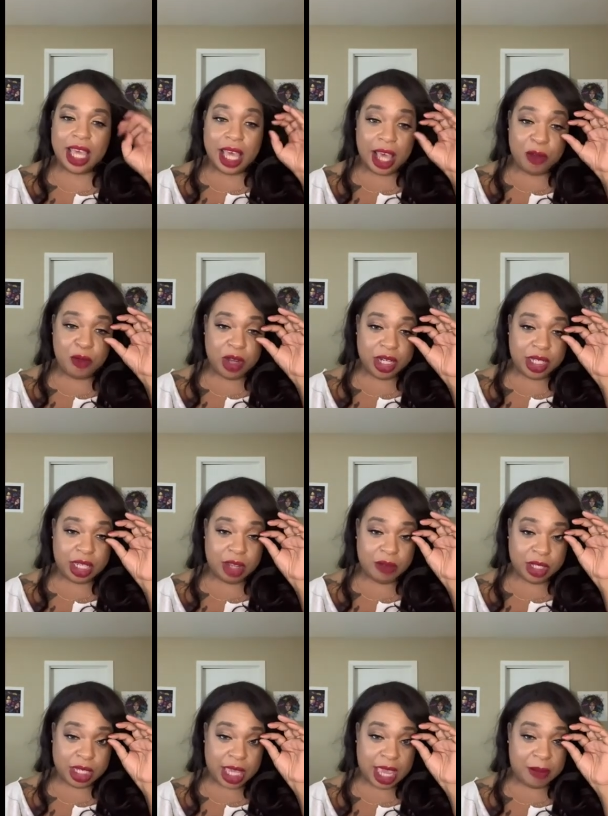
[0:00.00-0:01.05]
I want to say it
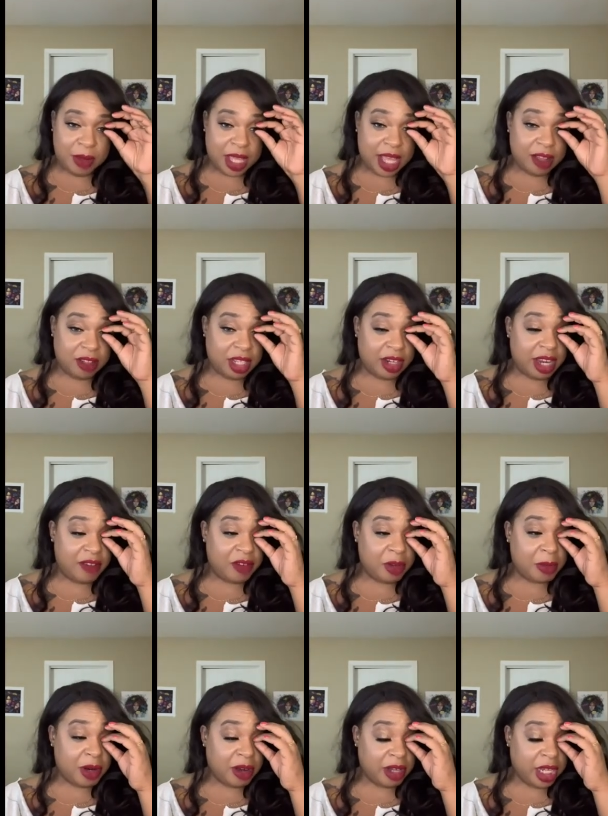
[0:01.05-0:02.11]
was a Kappa house. They're having a
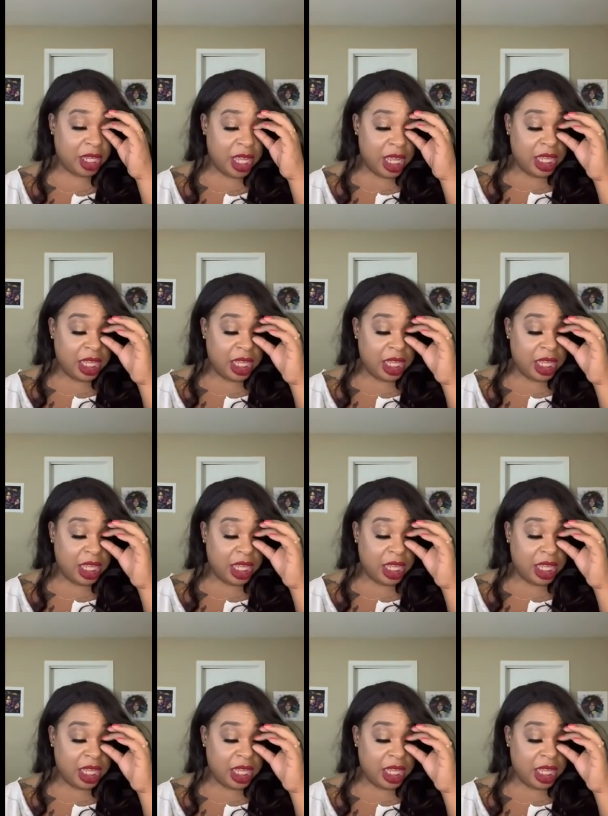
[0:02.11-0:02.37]
party.